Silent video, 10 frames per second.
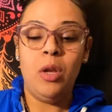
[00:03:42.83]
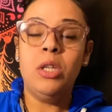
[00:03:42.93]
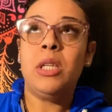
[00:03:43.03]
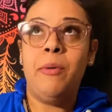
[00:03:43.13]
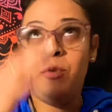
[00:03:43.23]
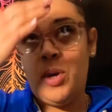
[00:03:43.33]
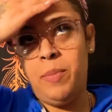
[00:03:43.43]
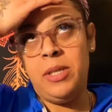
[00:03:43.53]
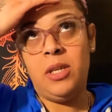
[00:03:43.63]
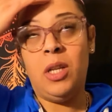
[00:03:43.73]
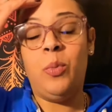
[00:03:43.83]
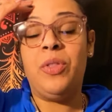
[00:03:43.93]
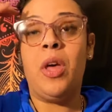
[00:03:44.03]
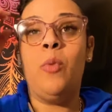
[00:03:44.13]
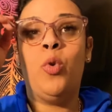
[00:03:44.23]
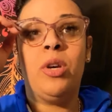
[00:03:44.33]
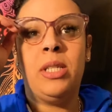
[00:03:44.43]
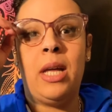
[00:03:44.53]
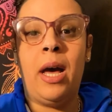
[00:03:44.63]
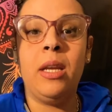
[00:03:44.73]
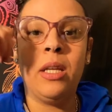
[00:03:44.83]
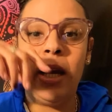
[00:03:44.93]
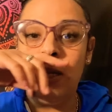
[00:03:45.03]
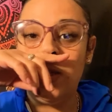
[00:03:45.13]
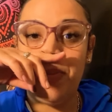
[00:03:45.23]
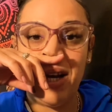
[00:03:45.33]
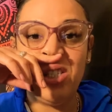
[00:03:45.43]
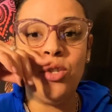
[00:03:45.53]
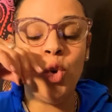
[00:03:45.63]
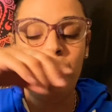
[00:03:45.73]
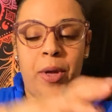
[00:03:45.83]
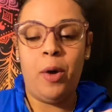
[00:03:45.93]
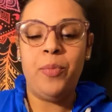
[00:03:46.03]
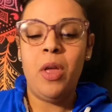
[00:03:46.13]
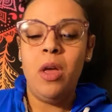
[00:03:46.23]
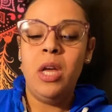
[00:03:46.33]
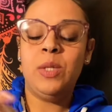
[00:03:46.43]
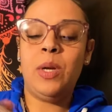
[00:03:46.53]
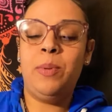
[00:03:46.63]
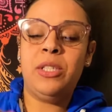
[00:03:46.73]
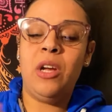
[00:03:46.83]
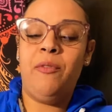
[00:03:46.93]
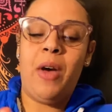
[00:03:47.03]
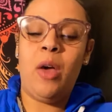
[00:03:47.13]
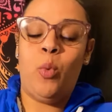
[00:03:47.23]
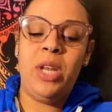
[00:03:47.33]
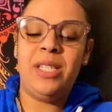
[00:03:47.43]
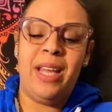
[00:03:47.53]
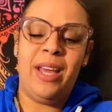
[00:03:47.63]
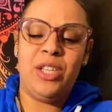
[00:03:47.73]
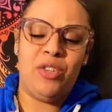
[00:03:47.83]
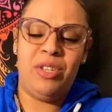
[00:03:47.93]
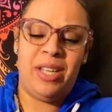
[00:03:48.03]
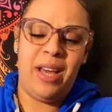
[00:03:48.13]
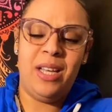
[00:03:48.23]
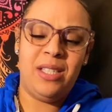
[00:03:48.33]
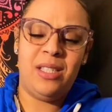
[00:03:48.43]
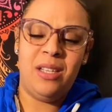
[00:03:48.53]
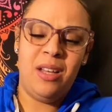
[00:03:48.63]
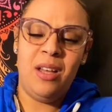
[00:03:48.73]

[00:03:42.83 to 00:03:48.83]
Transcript: Some of you could be dealing with a water sign, Cancer, Pisces, Scorpio. Sir, please clarify, what is the answer is yes?